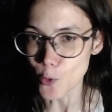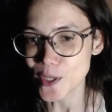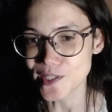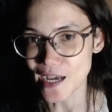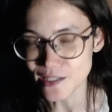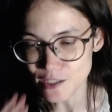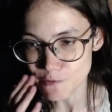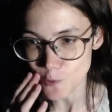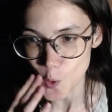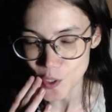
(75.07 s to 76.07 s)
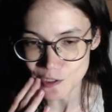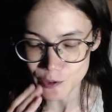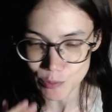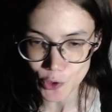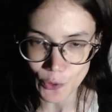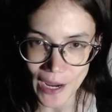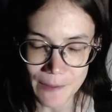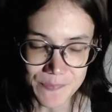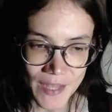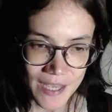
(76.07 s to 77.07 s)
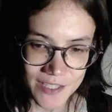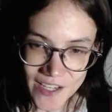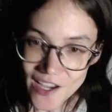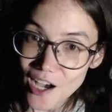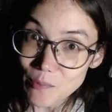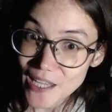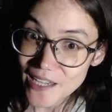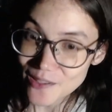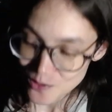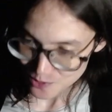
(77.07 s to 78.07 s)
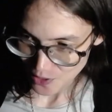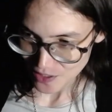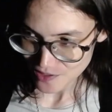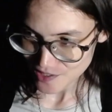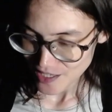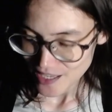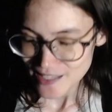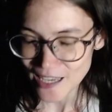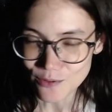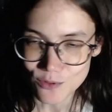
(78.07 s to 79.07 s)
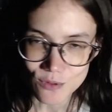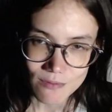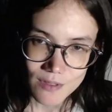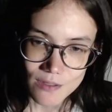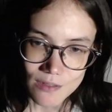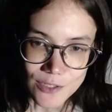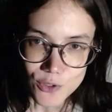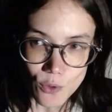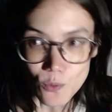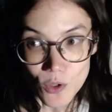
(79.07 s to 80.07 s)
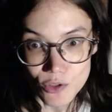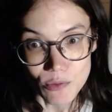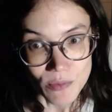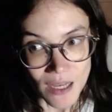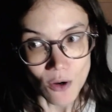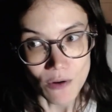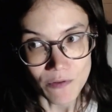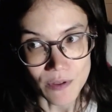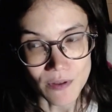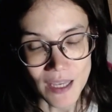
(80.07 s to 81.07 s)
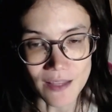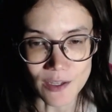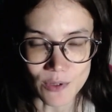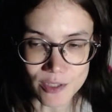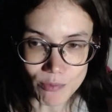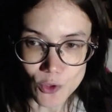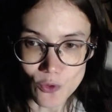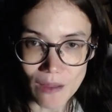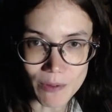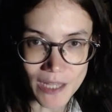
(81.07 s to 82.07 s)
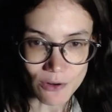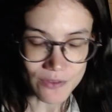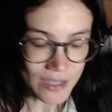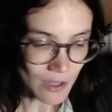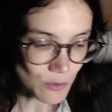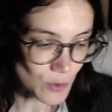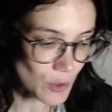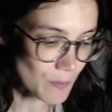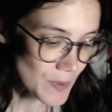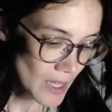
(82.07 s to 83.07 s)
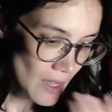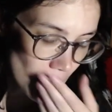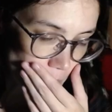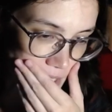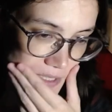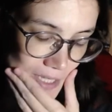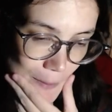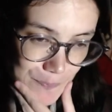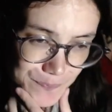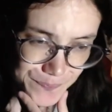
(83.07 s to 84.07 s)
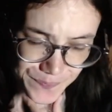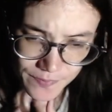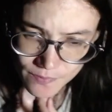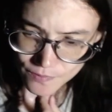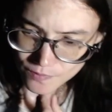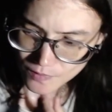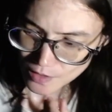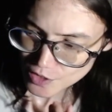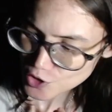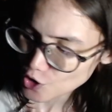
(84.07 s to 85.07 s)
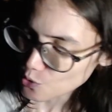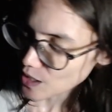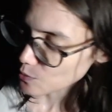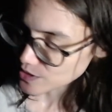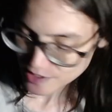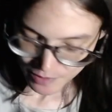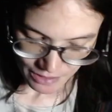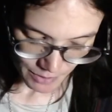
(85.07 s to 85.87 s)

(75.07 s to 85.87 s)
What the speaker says: voice acting for is a Blu-ray. So I can't play those ones. Now, I don't watch them that often, and there is a Blu-ray player in the other room, but, you know, I wanted something